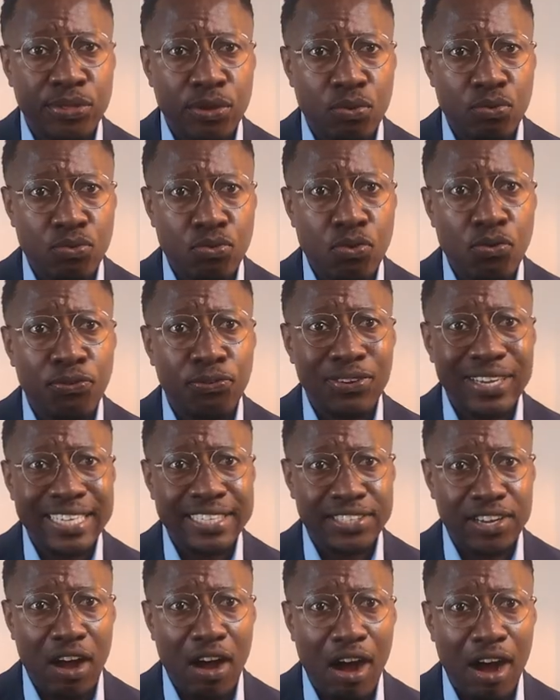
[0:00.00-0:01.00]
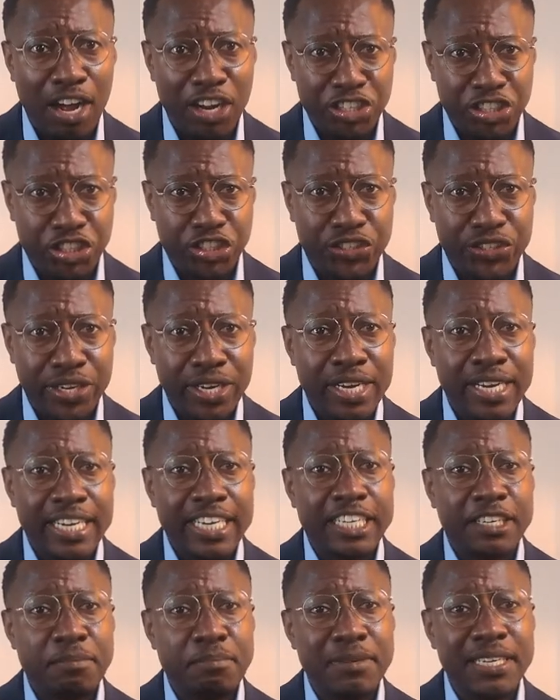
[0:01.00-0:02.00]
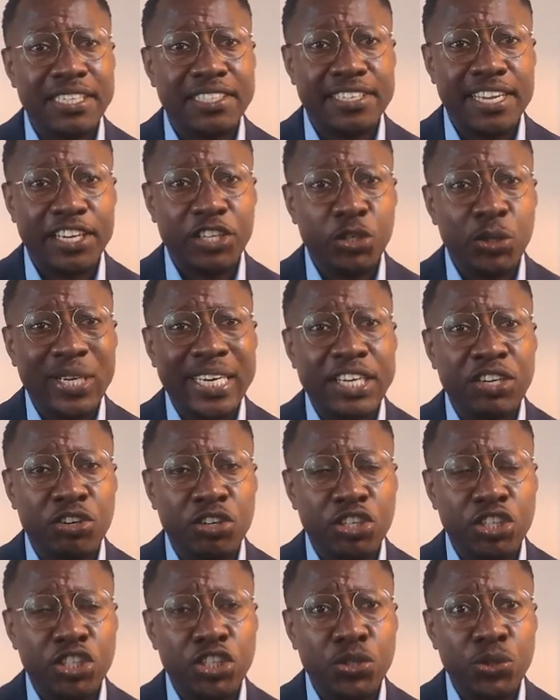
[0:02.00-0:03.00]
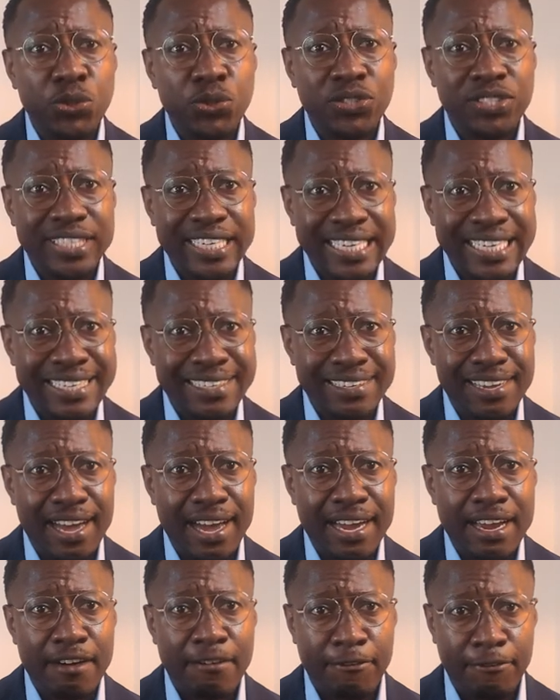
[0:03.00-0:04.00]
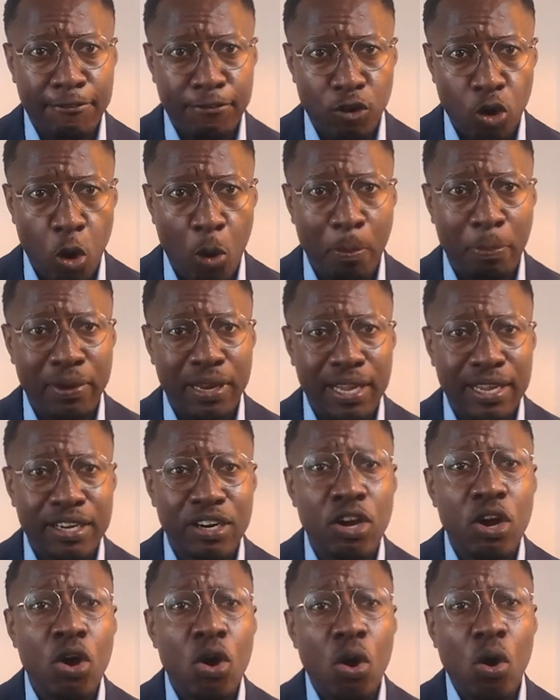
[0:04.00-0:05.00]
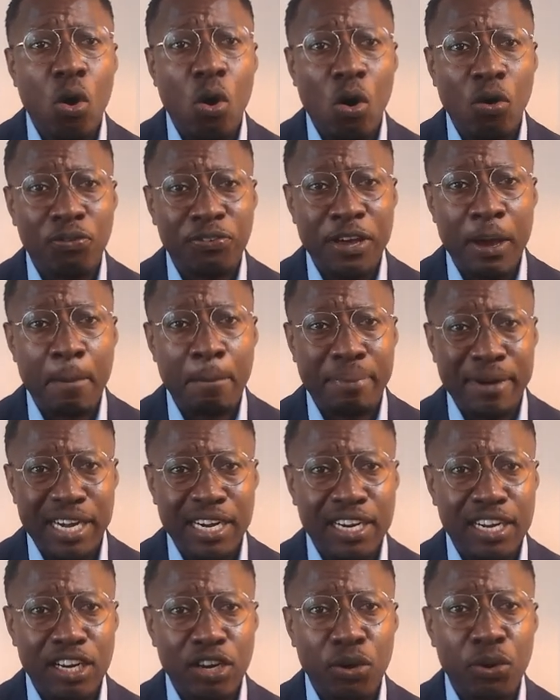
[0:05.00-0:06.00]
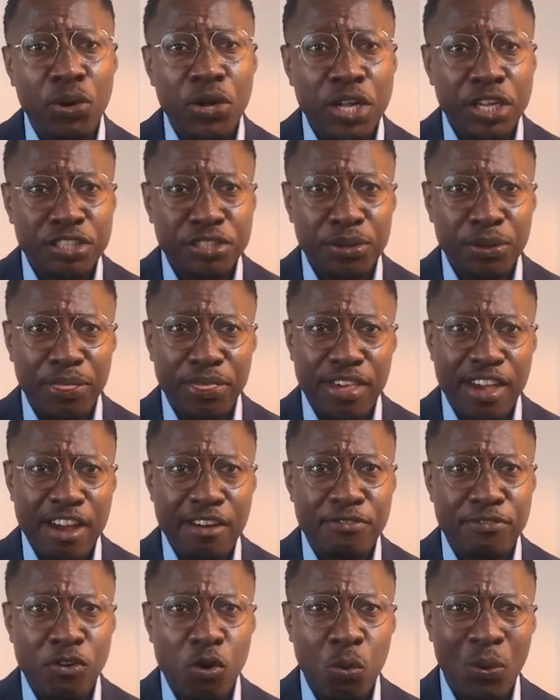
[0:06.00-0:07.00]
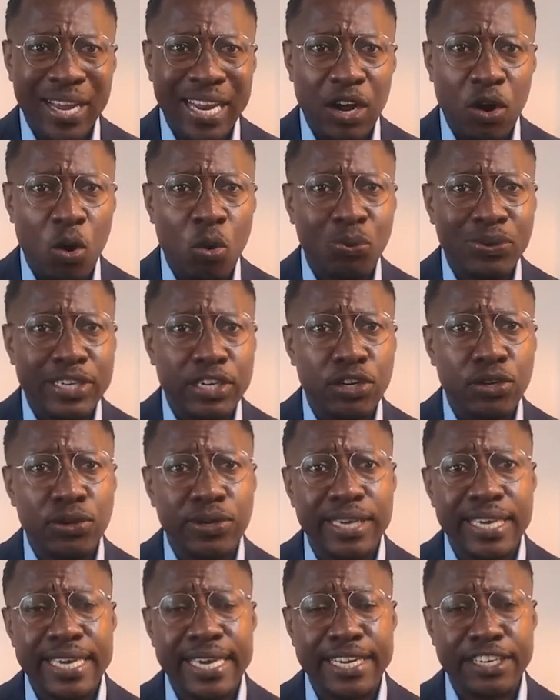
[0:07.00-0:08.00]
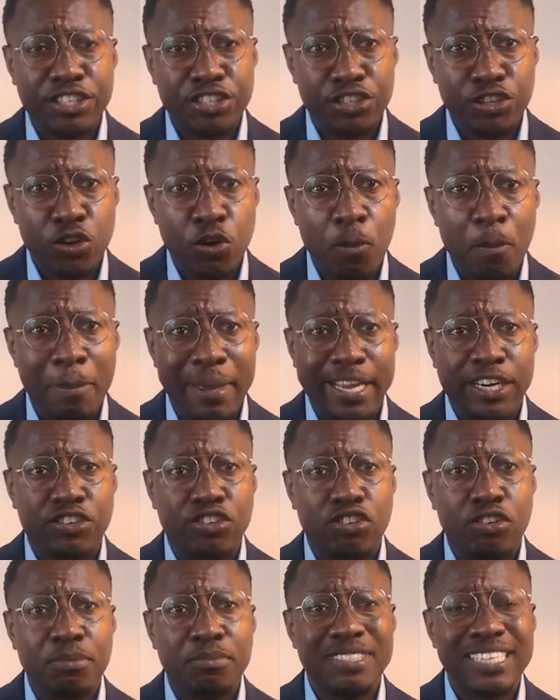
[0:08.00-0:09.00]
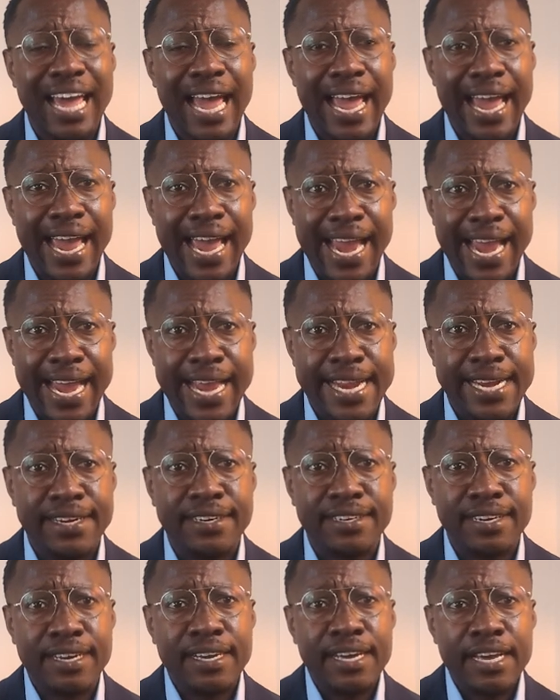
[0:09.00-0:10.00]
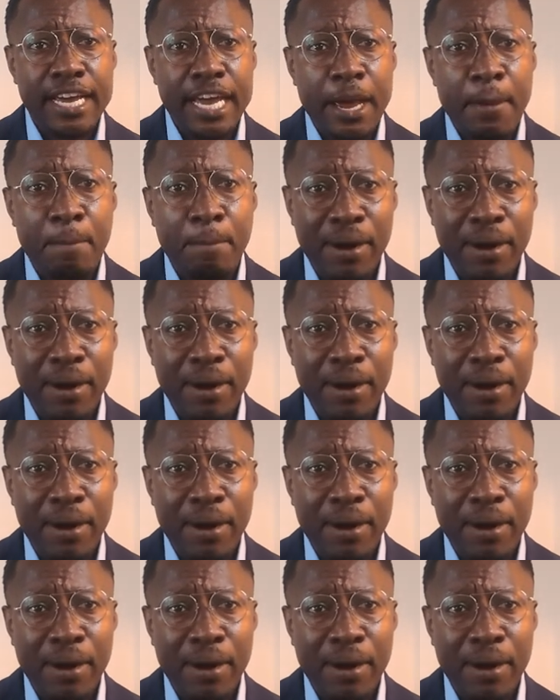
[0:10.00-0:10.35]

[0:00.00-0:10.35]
the roof is arched, it means that you cannot use the entire floor plan of a bungalow. So therefore, we are only looking at two bedrooms and a